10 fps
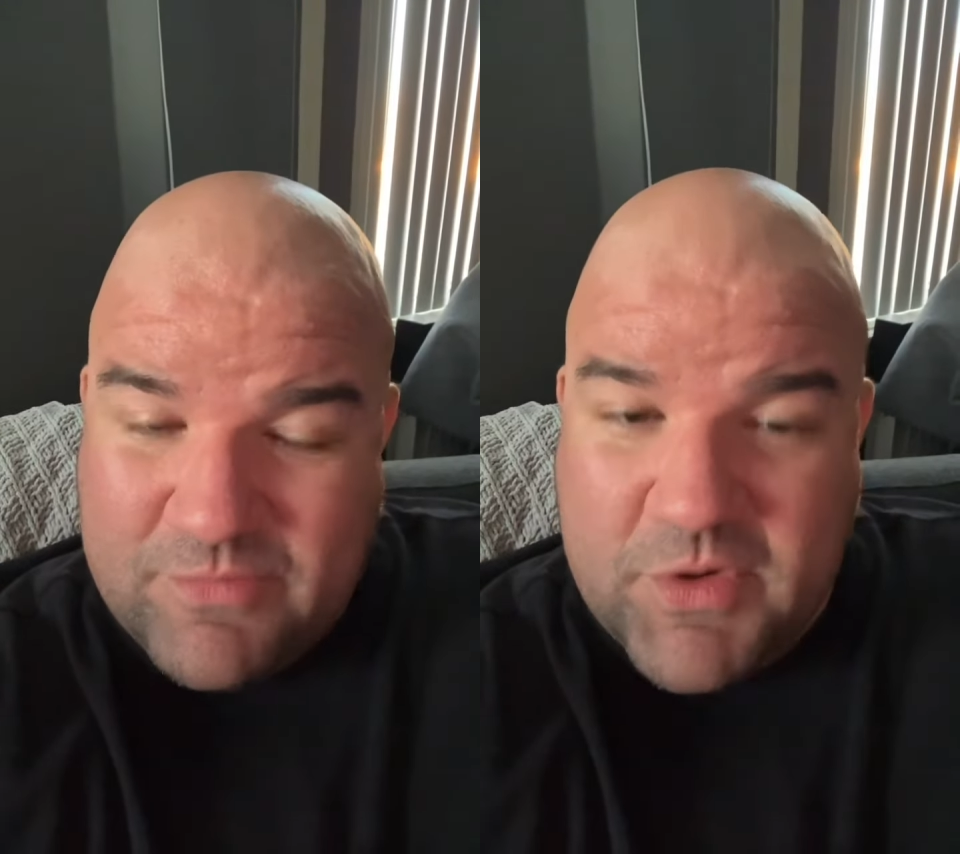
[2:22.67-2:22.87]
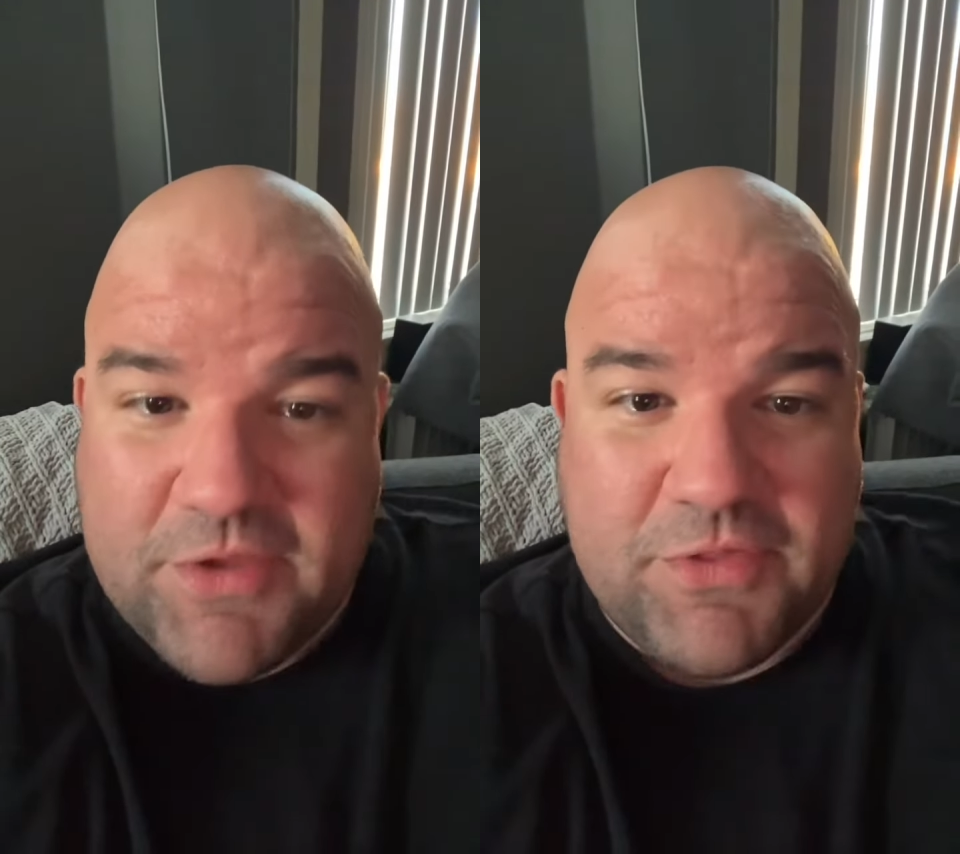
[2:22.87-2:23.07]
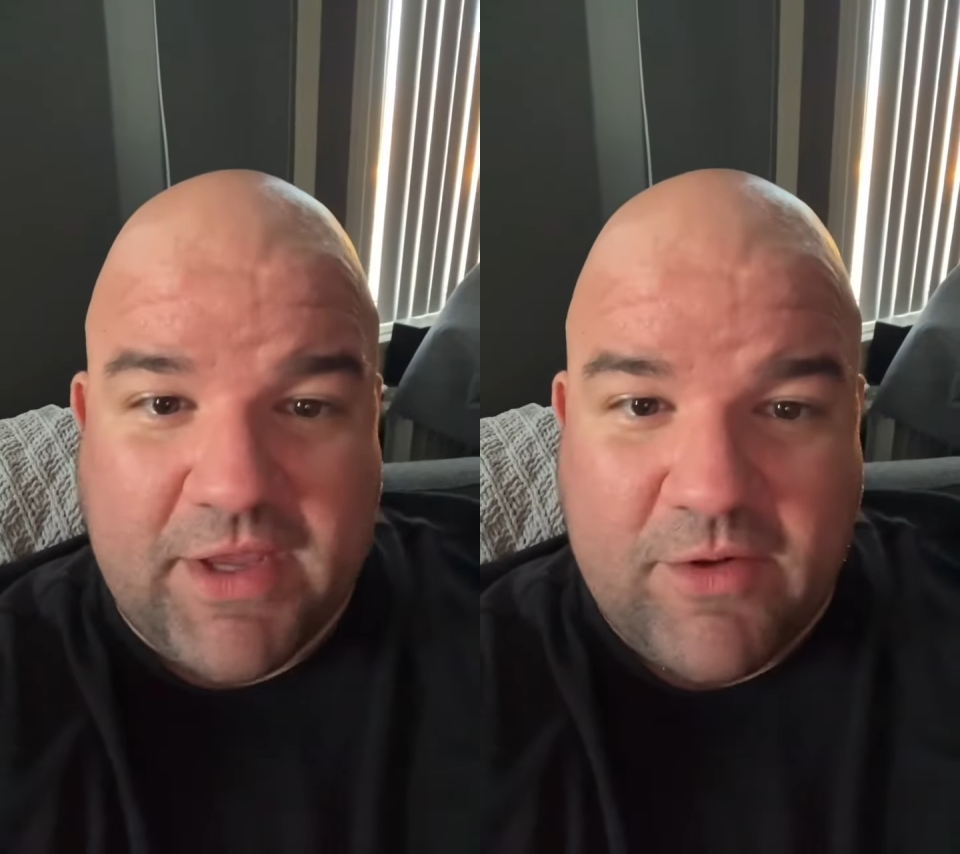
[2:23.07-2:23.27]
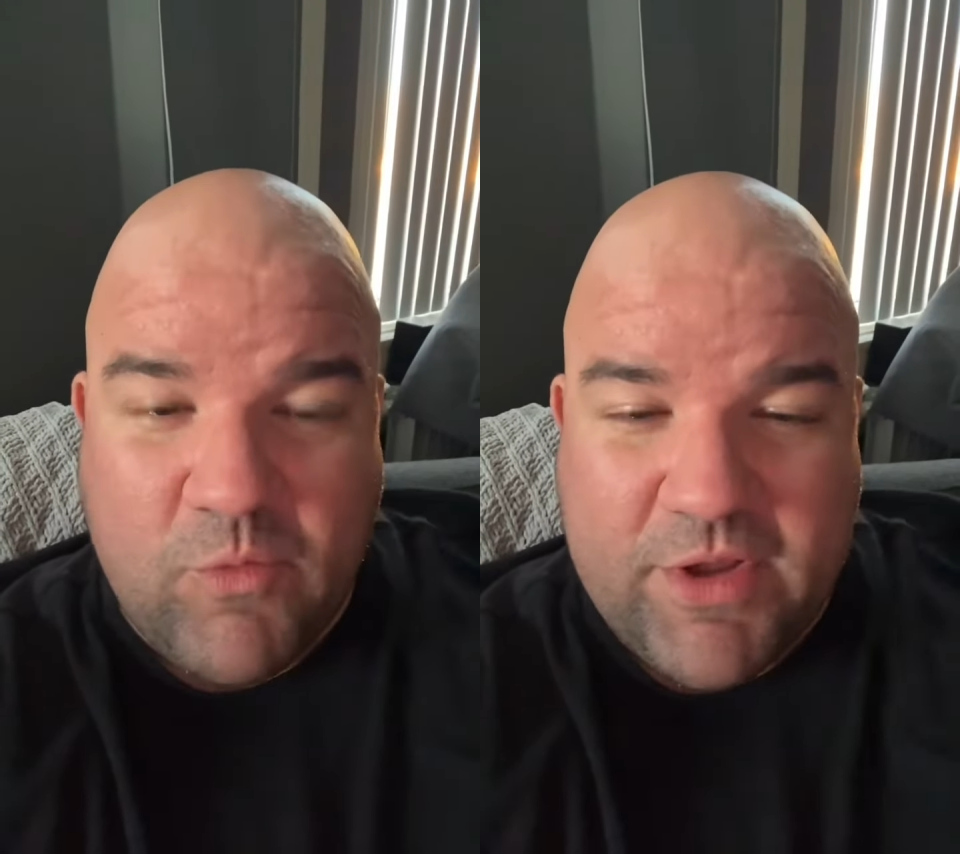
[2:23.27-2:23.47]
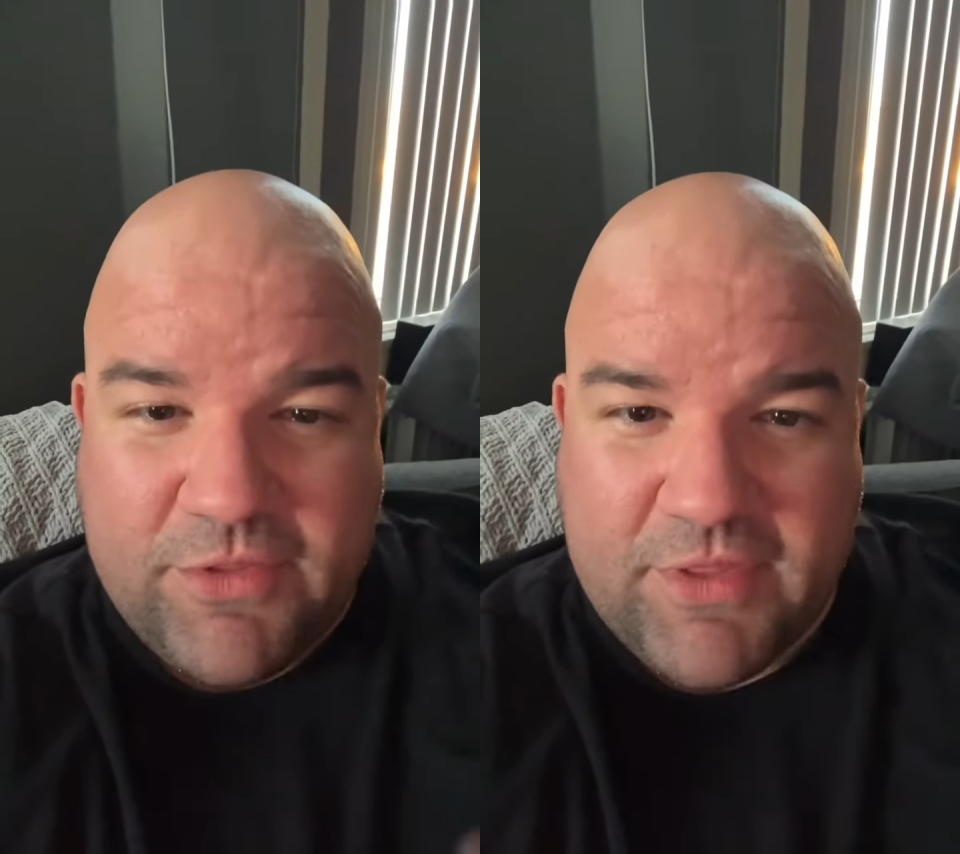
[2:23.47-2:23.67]
What do you think?
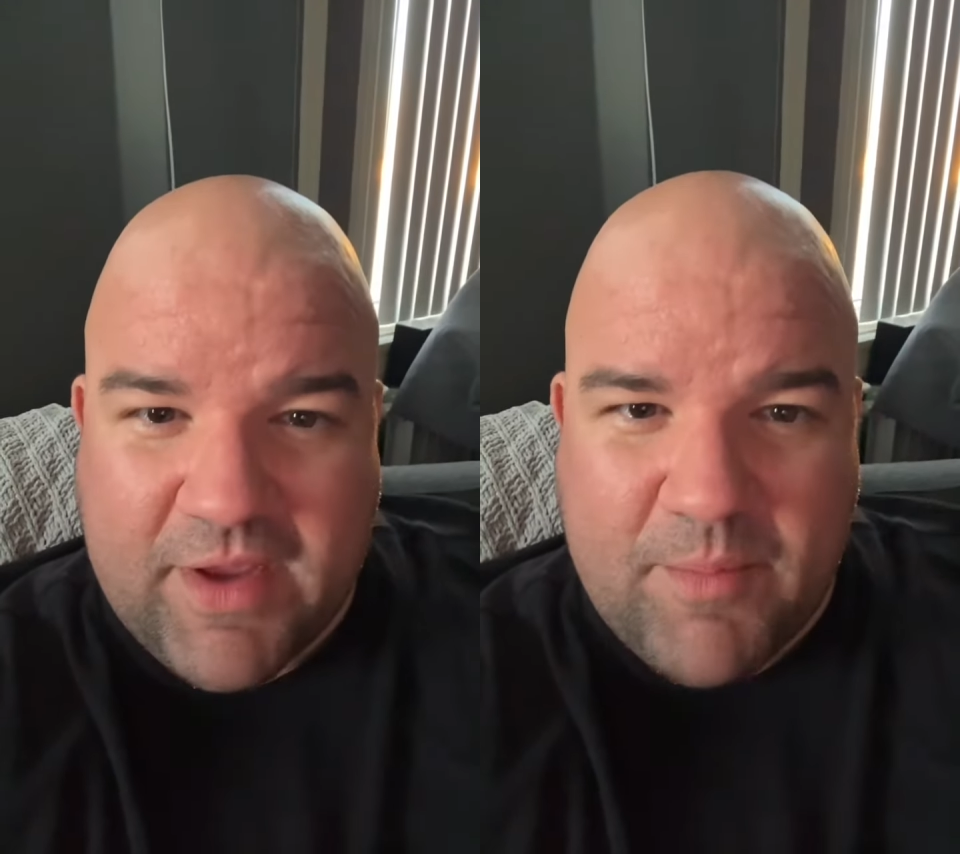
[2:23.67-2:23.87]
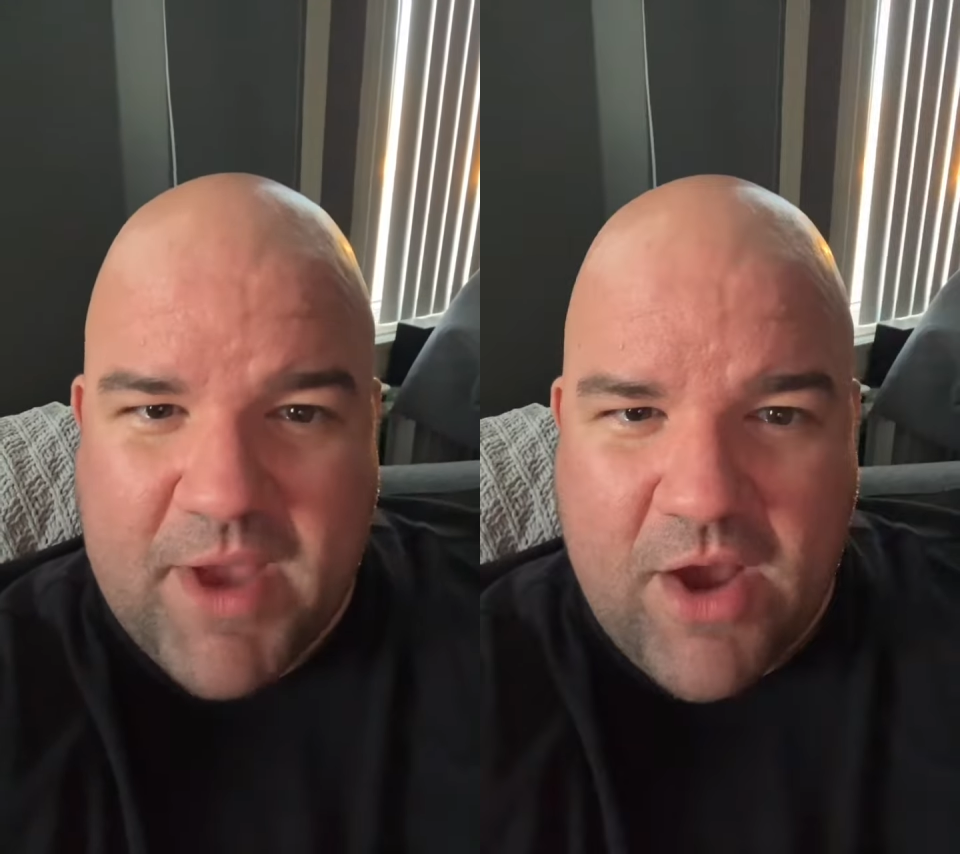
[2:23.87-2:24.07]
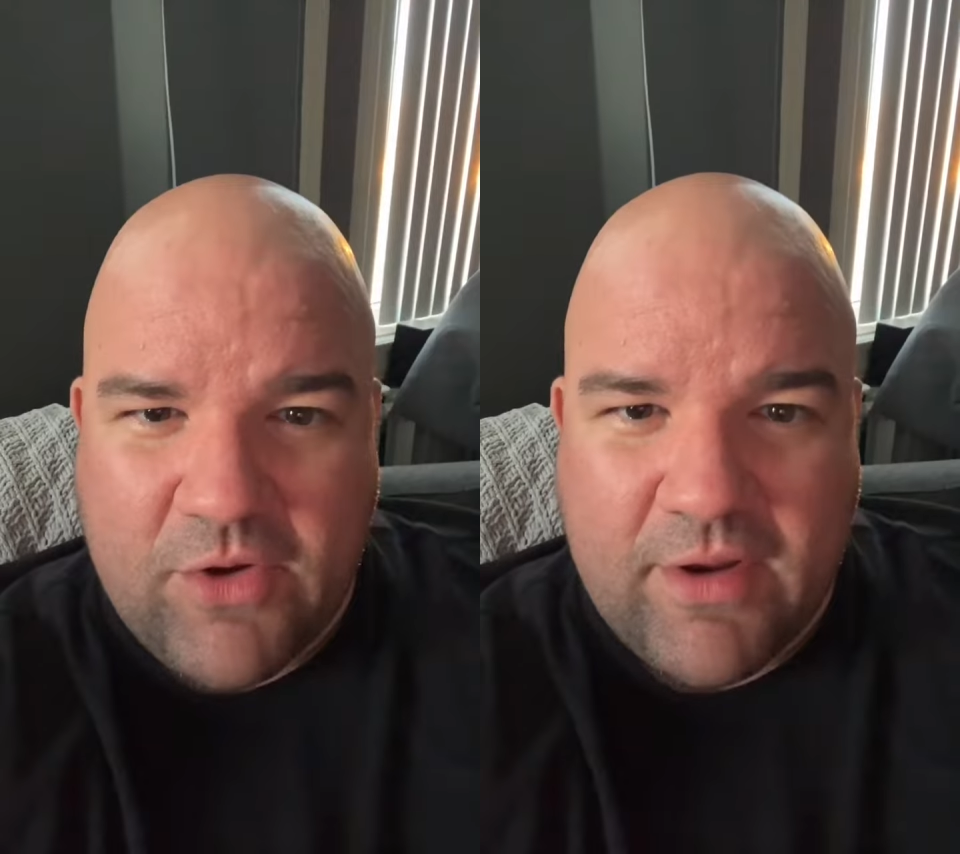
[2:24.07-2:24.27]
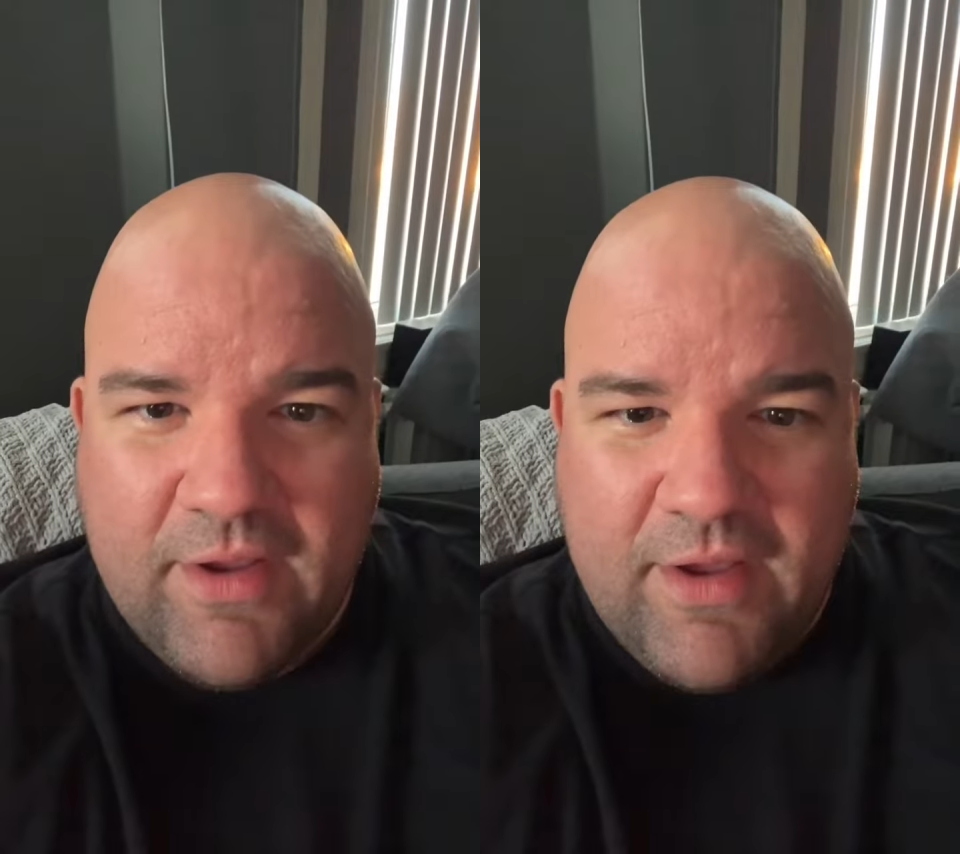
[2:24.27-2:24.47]
What do you think about